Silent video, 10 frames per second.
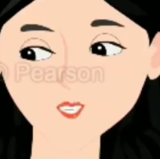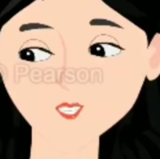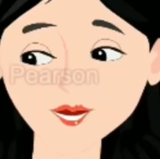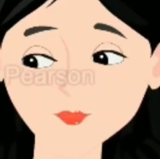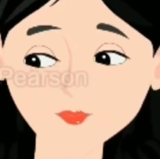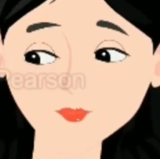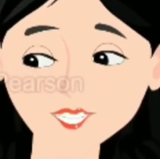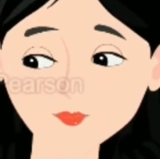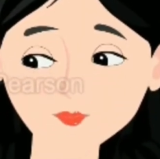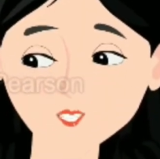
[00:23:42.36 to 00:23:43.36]
Natural
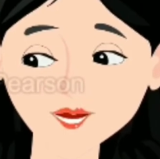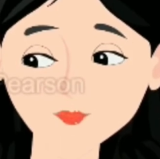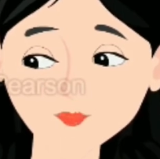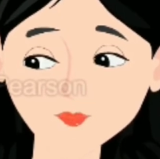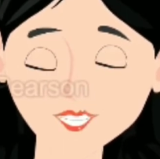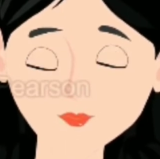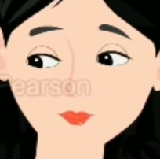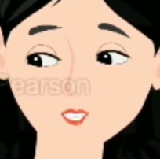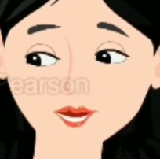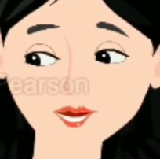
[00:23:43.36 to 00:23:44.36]
and synthetic
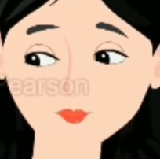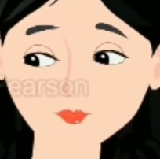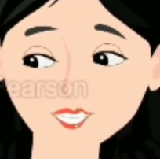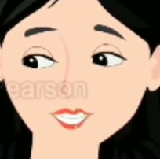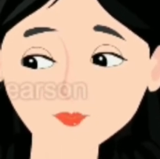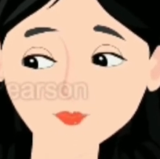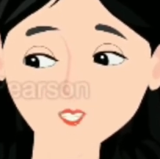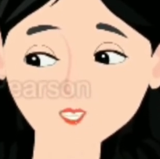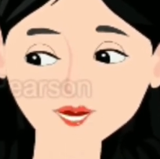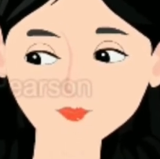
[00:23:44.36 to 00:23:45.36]
fibers are
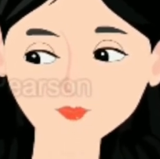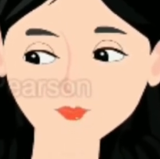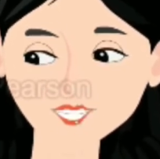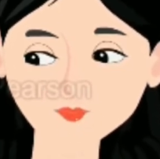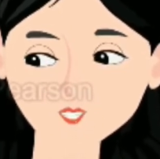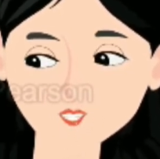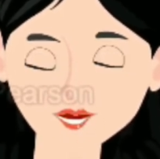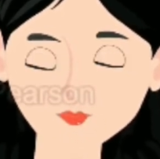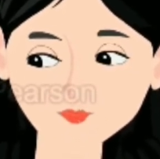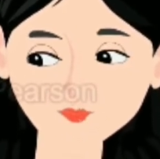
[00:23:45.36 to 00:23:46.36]
very different
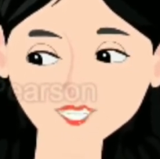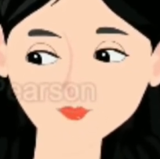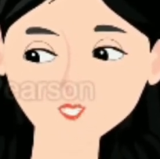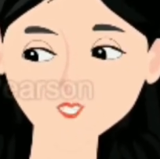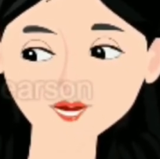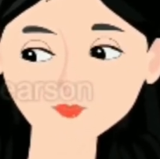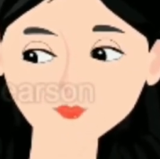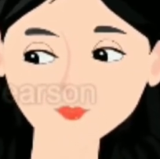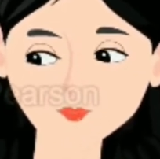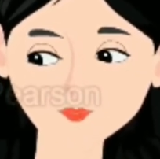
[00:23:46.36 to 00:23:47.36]
in their
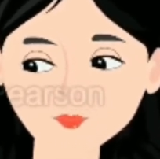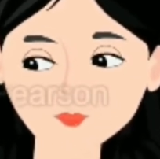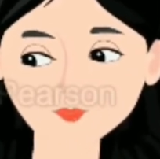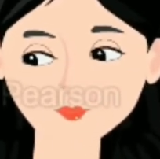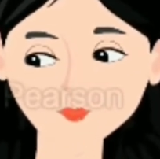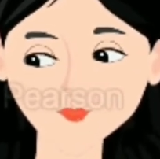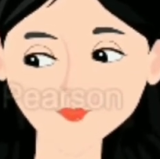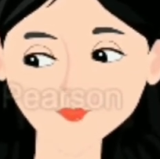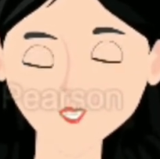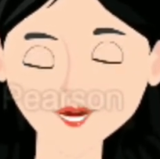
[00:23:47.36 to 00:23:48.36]
properties.
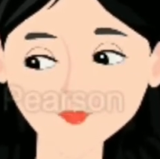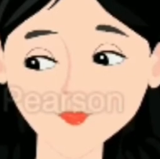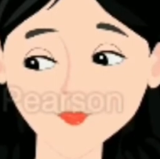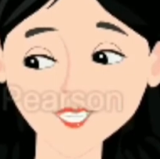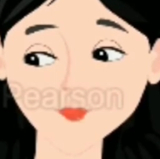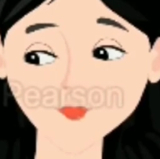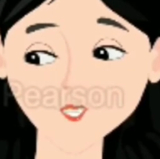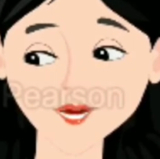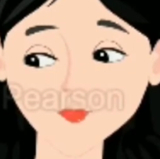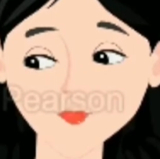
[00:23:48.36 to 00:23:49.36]
Let me
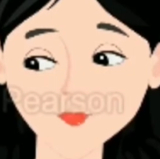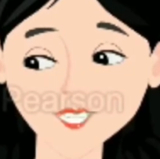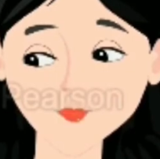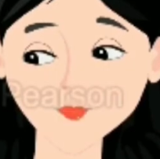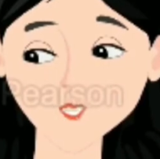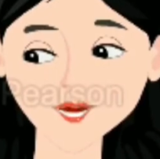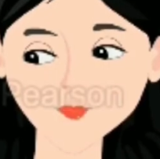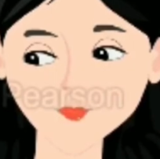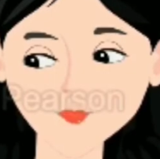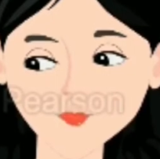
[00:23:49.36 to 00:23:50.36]
explain with an
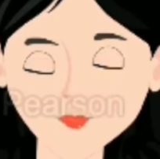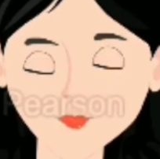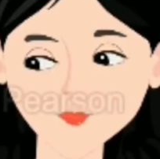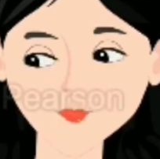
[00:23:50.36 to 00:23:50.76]
example.